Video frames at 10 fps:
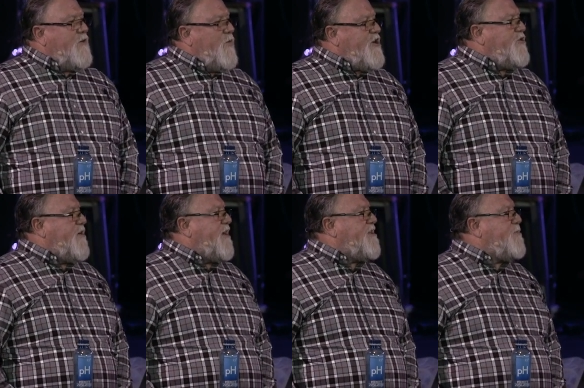We
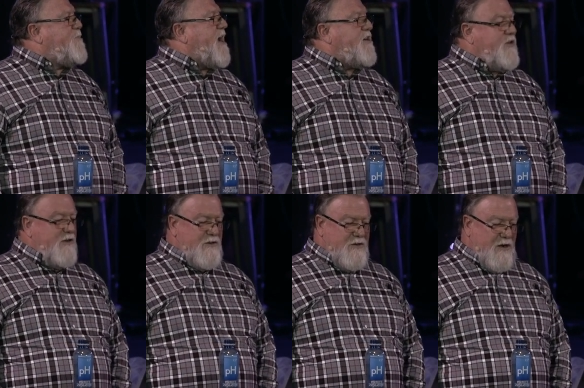should expect
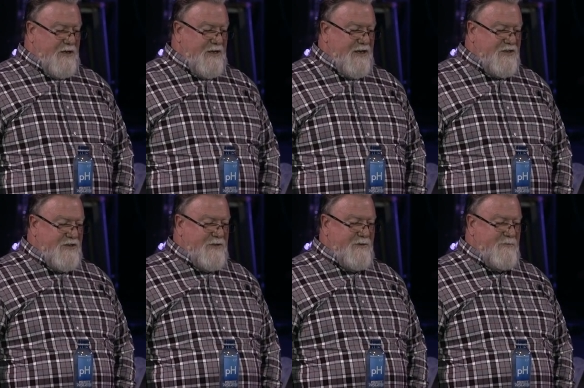darkness.